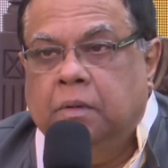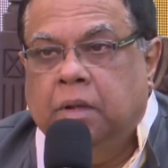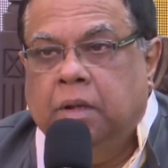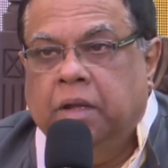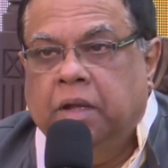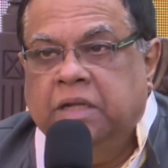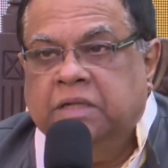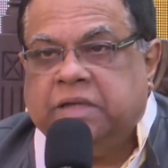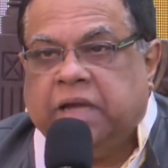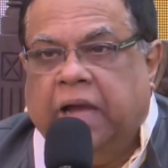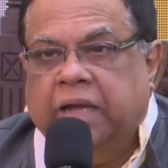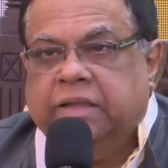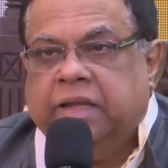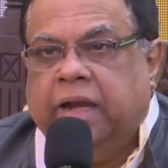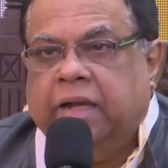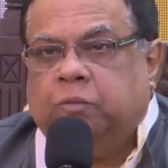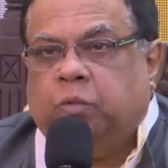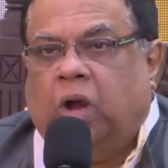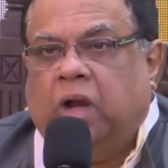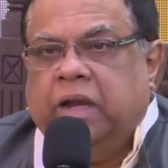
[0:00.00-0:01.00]
Is either
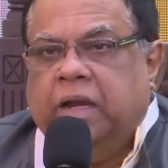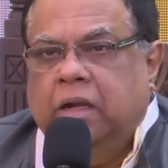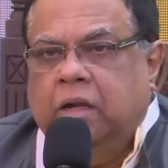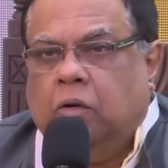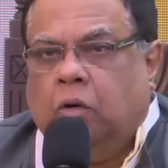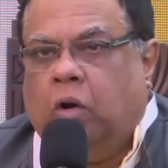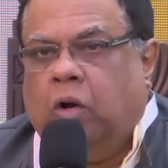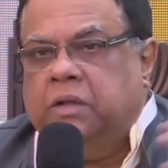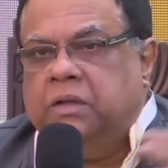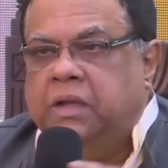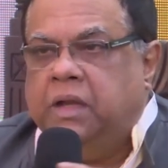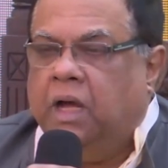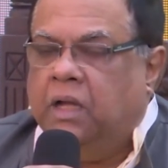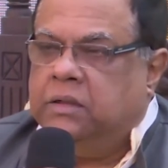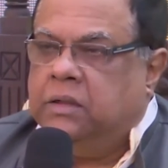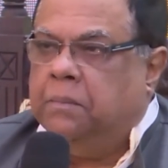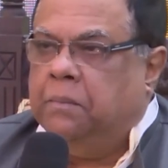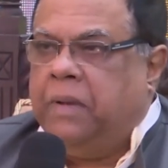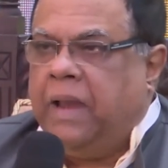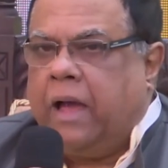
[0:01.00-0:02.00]
at one end or at the other,
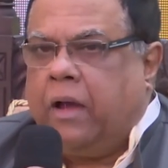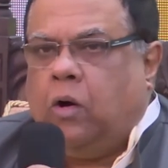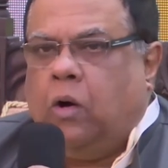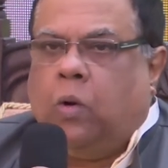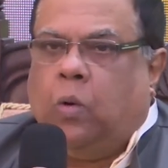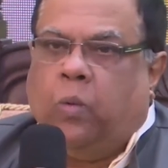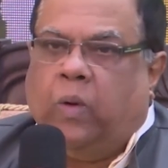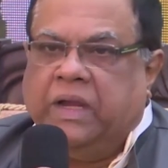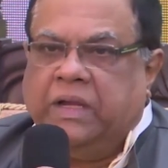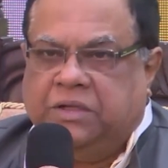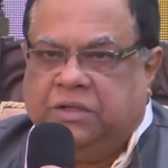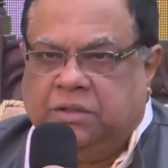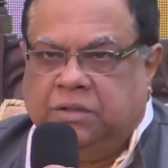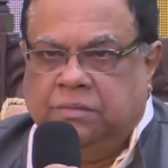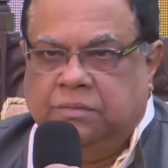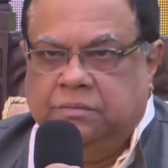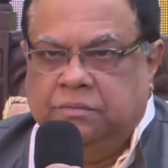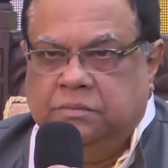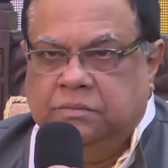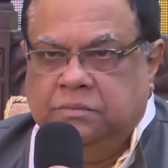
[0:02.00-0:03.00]
black or white.
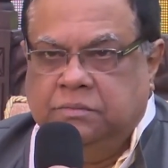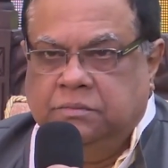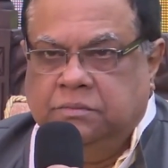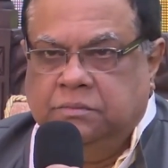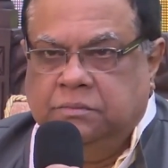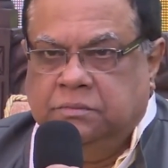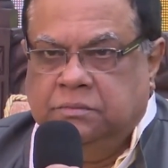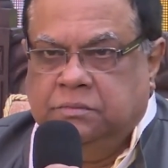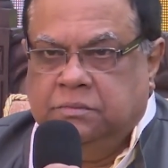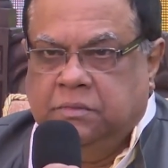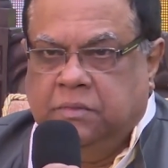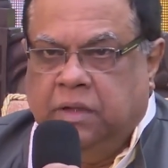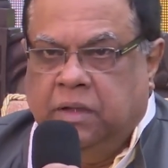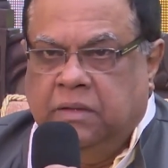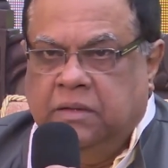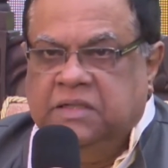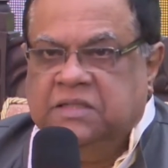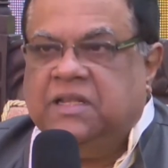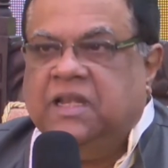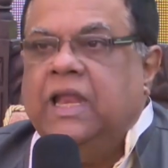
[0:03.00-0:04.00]

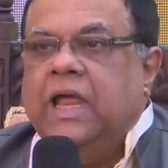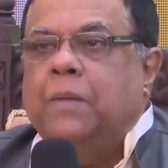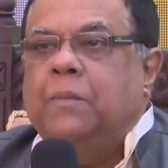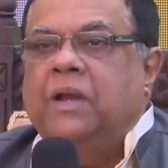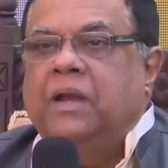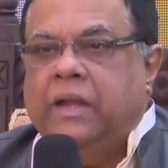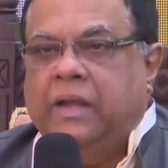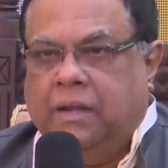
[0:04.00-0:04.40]
Is labeling.